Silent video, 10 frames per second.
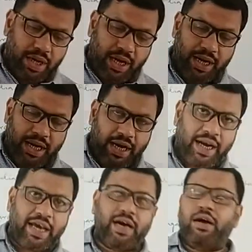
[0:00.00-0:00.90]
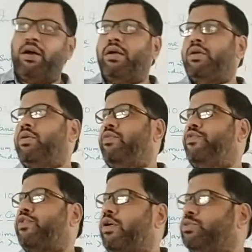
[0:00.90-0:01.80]
In India,
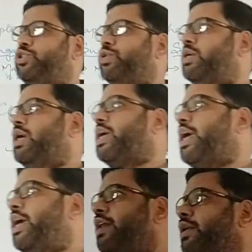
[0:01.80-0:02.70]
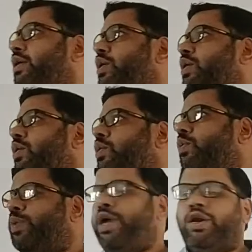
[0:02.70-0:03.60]
from sugarcane,
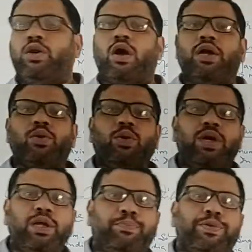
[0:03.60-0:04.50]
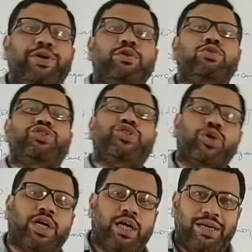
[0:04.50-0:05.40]
we not only produce
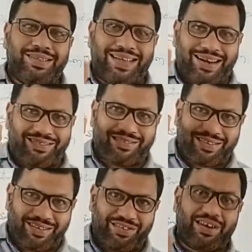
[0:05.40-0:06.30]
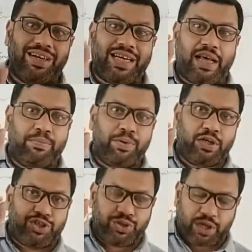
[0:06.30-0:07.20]
sugar, that is crystal
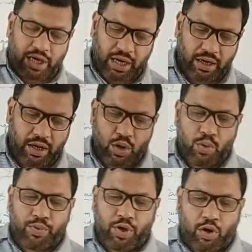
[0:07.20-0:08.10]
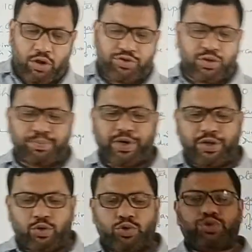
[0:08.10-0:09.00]
table sugar, we also
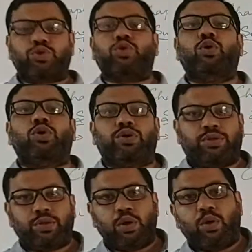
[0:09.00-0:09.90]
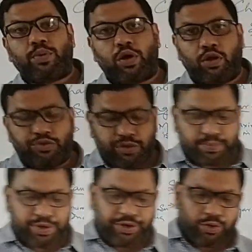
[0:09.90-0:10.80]
produce gur. We
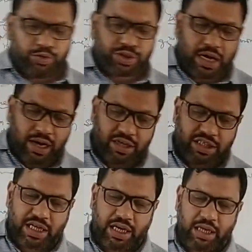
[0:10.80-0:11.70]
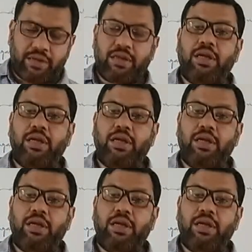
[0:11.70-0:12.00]
also produce khandsari,